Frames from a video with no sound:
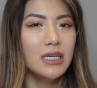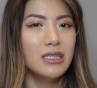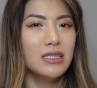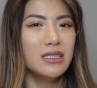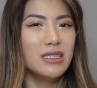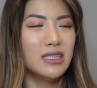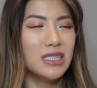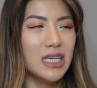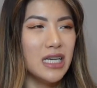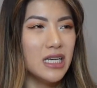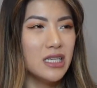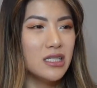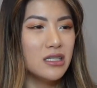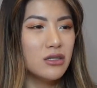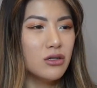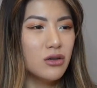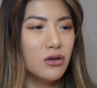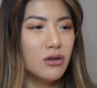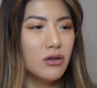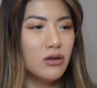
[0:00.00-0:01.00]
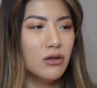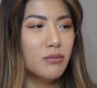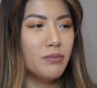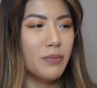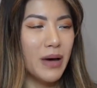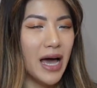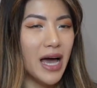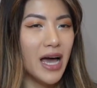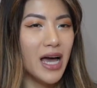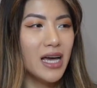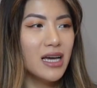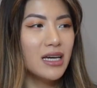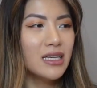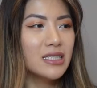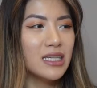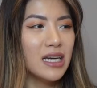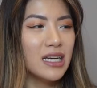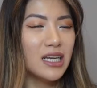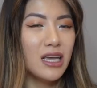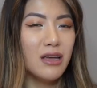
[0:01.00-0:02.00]
seasonal
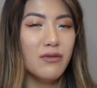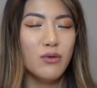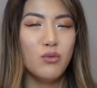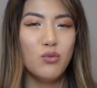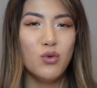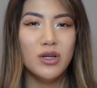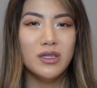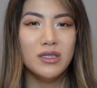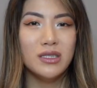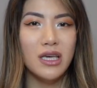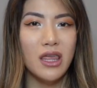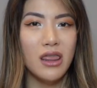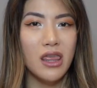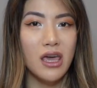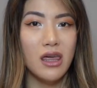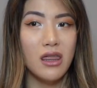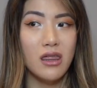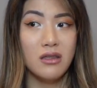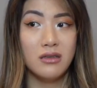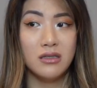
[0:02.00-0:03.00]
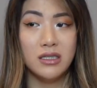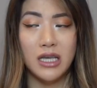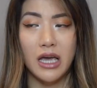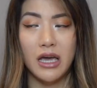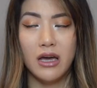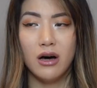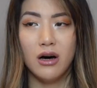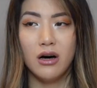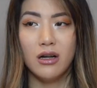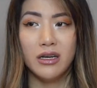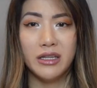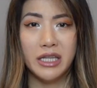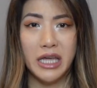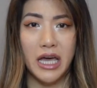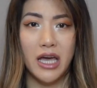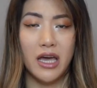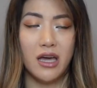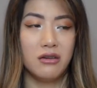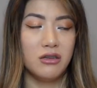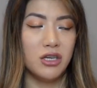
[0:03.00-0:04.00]
bags and even ones that they say are
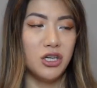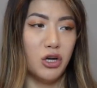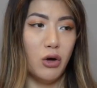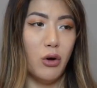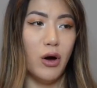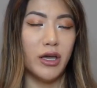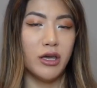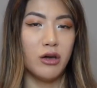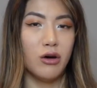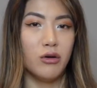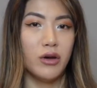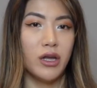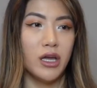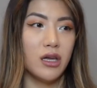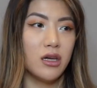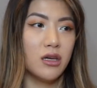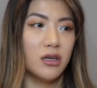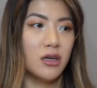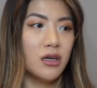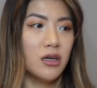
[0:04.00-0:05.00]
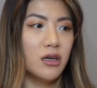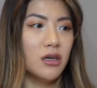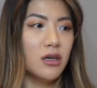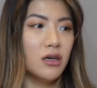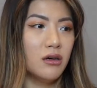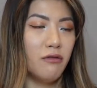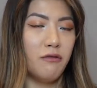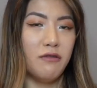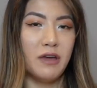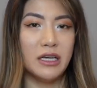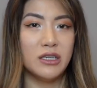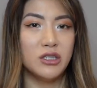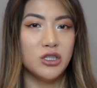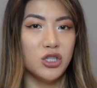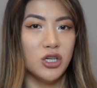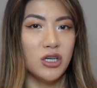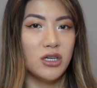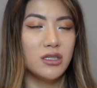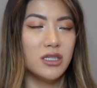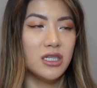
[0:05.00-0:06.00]
their, you know, iconic
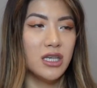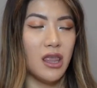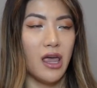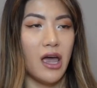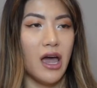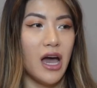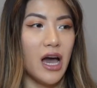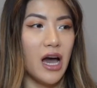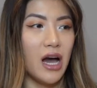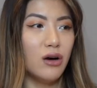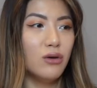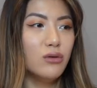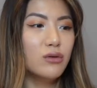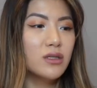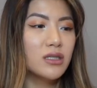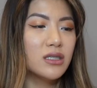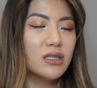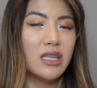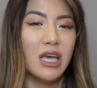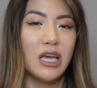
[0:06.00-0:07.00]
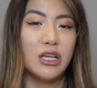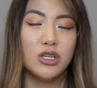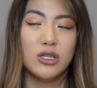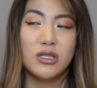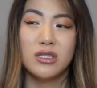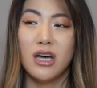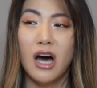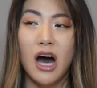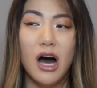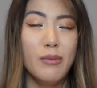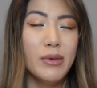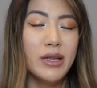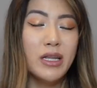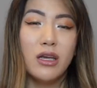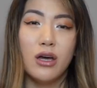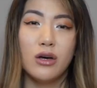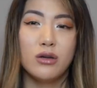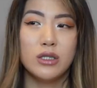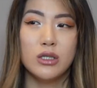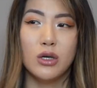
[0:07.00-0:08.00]
fixtures to the house. They just come and
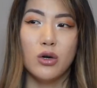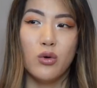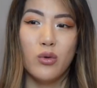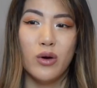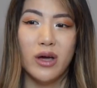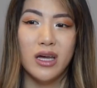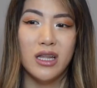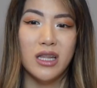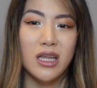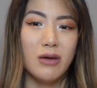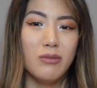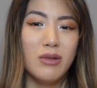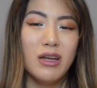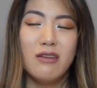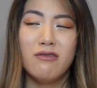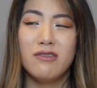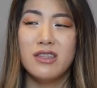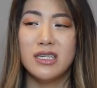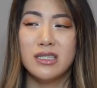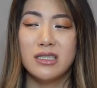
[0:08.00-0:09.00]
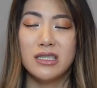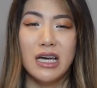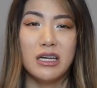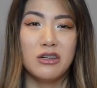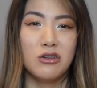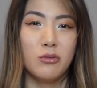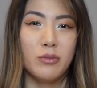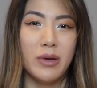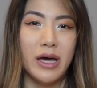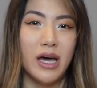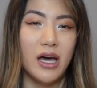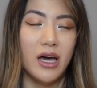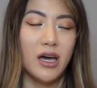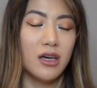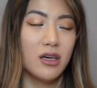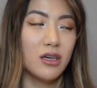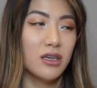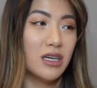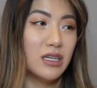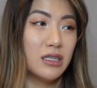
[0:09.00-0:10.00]
go so quickly. I mean, even the
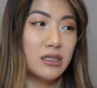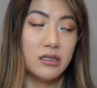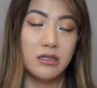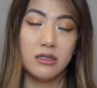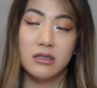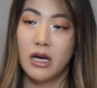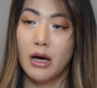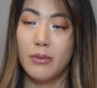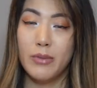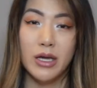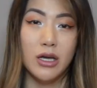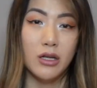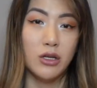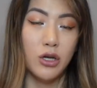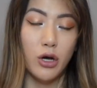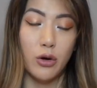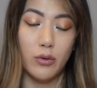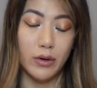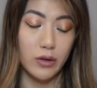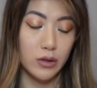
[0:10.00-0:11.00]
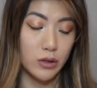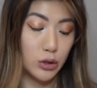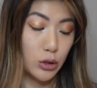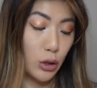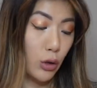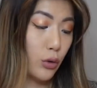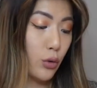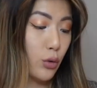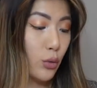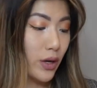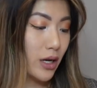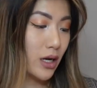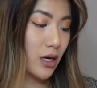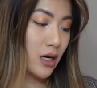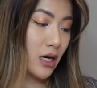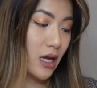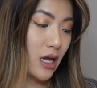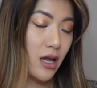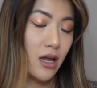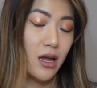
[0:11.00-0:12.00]
saddlebag is coming and going so
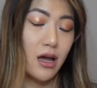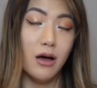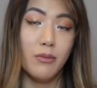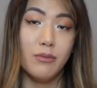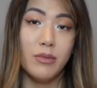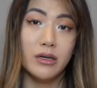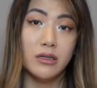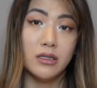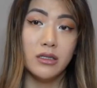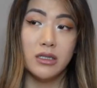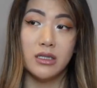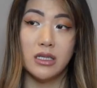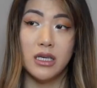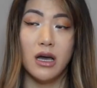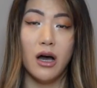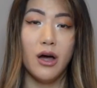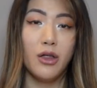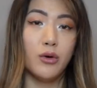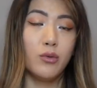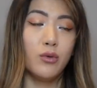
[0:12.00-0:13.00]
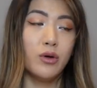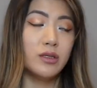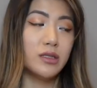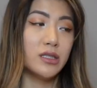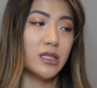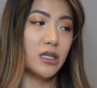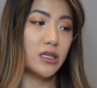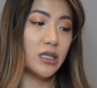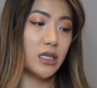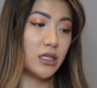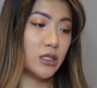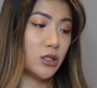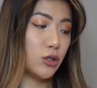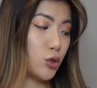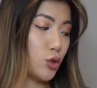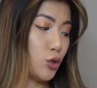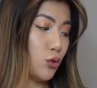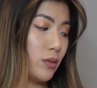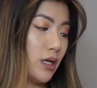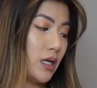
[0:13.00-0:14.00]
quickly amongst the other ones that their
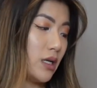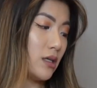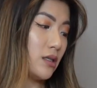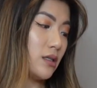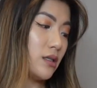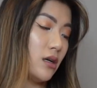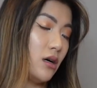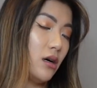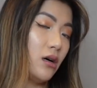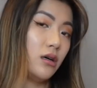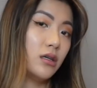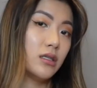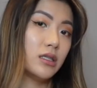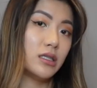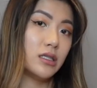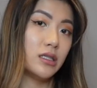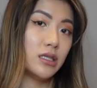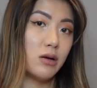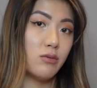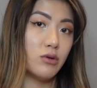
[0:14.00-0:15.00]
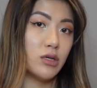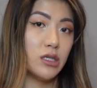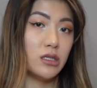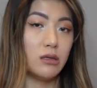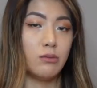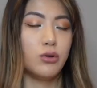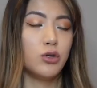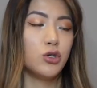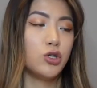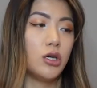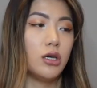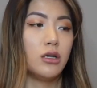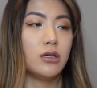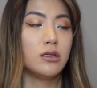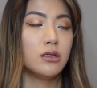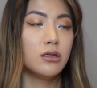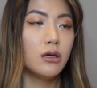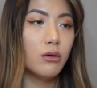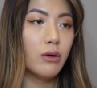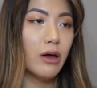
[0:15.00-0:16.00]
social media stars and celebrities are pushing
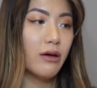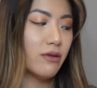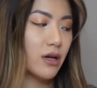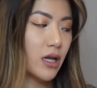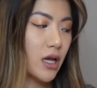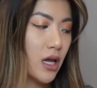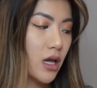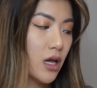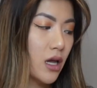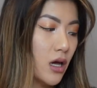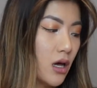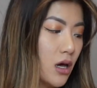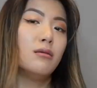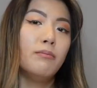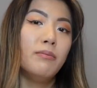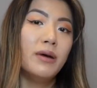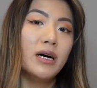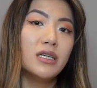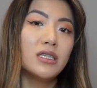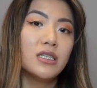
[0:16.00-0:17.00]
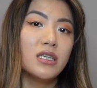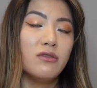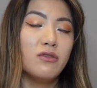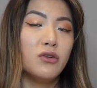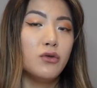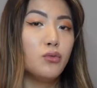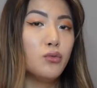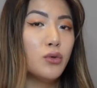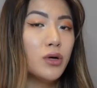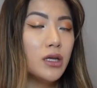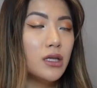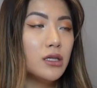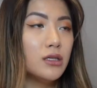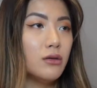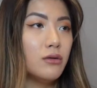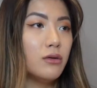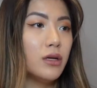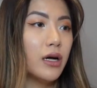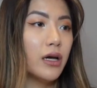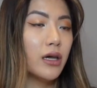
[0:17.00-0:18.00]
so heavily. But if you really
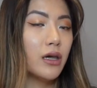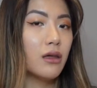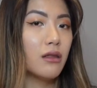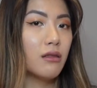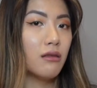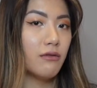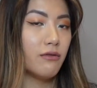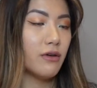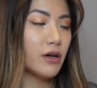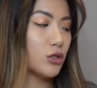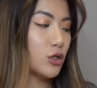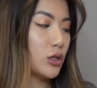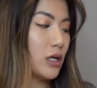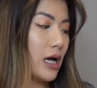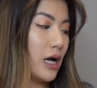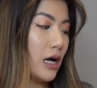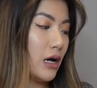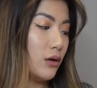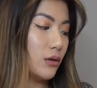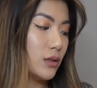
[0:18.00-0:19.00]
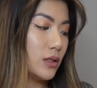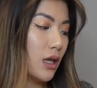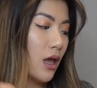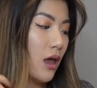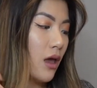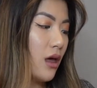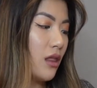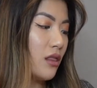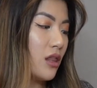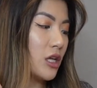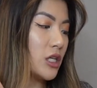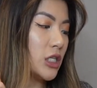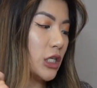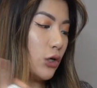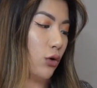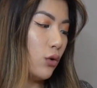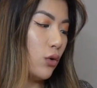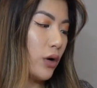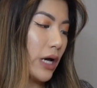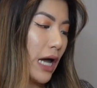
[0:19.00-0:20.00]
do like the fashion house, the
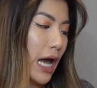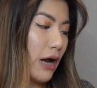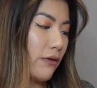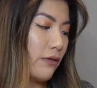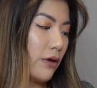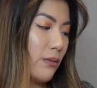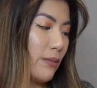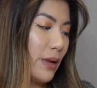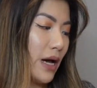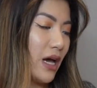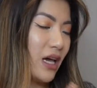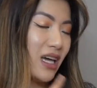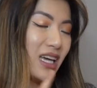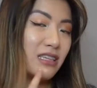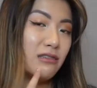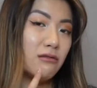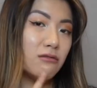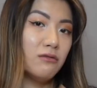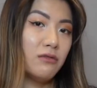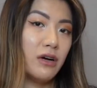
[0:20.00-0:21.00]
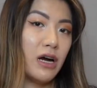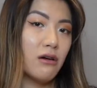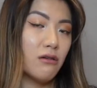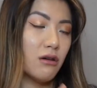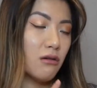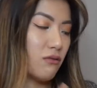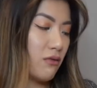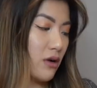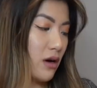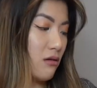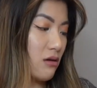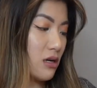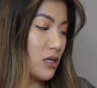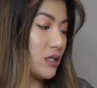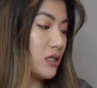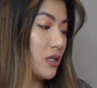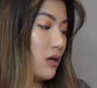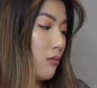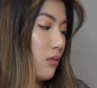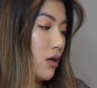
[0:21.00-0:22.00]
Dior Caro bag is very, very
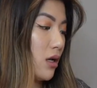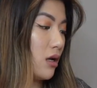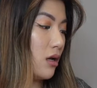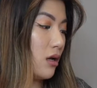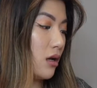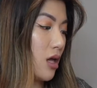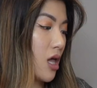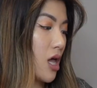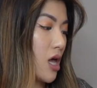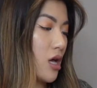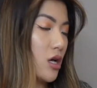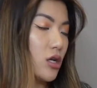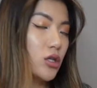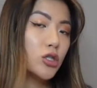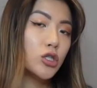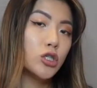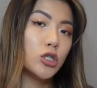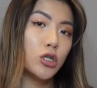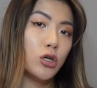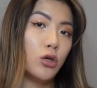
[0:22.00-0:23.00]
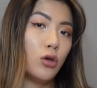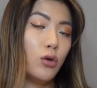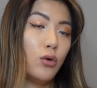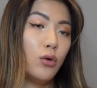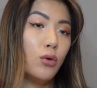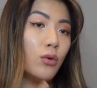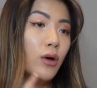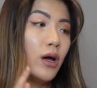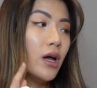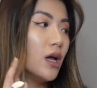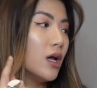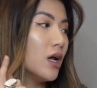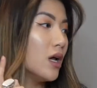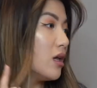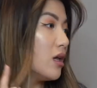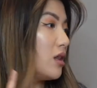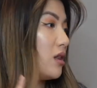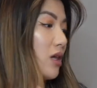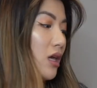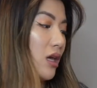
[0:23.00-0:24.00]
similar looking to
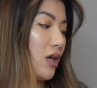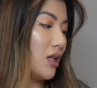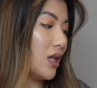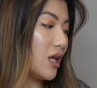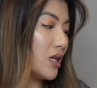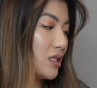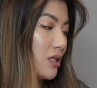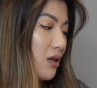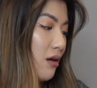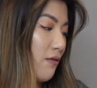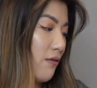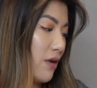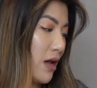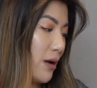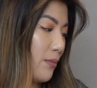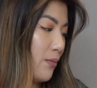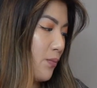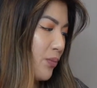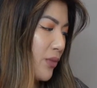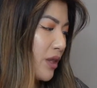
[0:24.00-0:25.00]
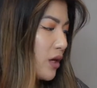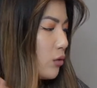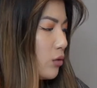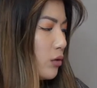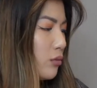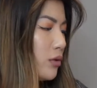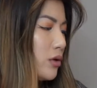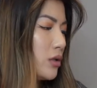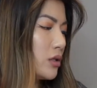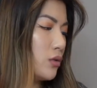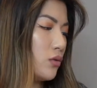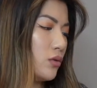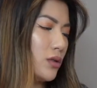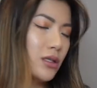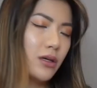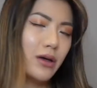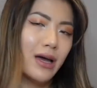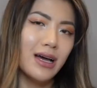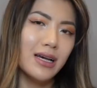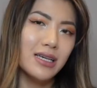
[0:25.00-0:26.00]
the classic flap. Almost
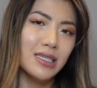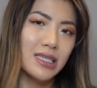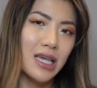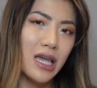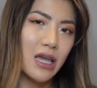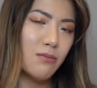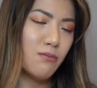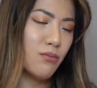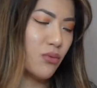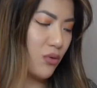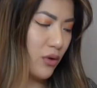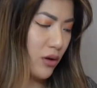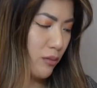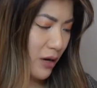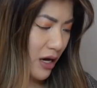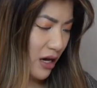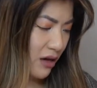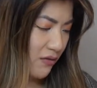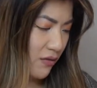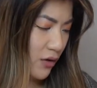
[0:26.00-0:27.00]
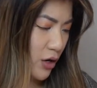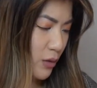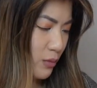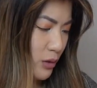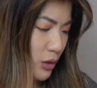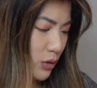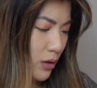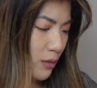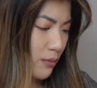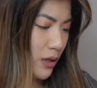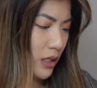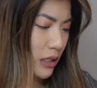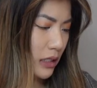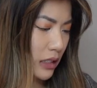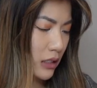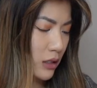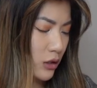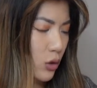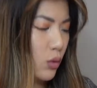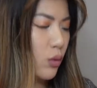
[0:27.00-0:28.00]
also has a boy bag vibe to it because
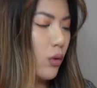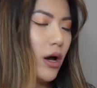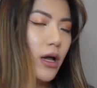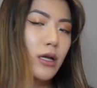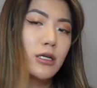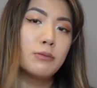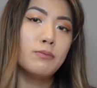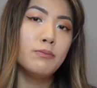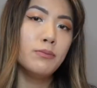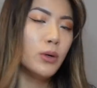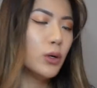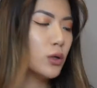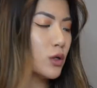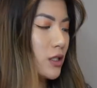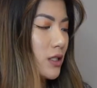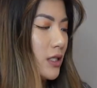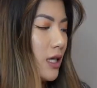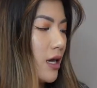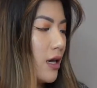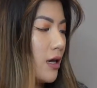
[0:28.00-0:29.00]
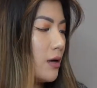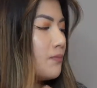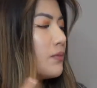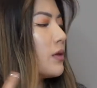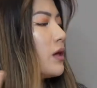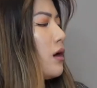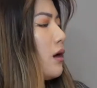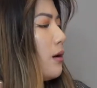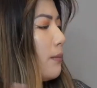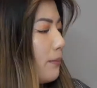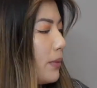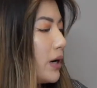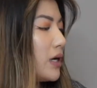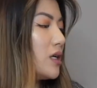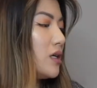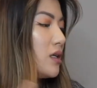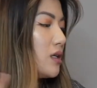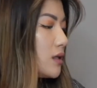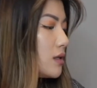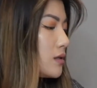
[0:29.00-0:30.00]
it's quite boxy but
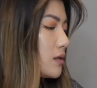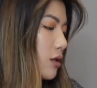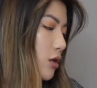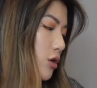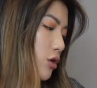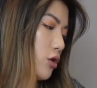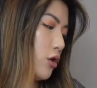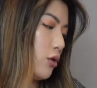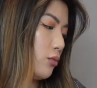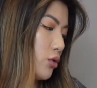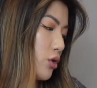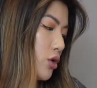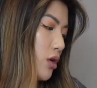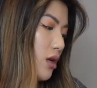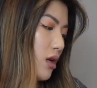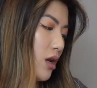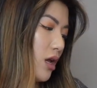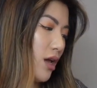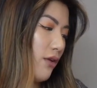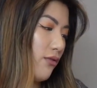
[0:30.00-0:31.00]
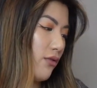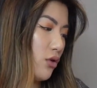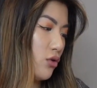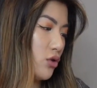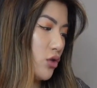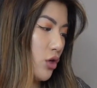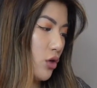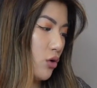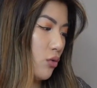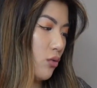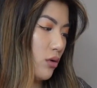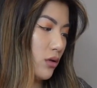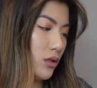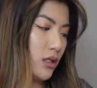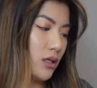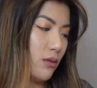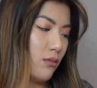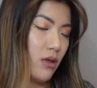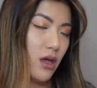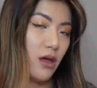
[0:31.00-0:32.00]
it is a good option if you do want
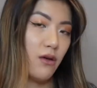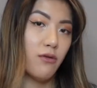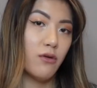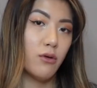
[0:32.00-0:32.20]
something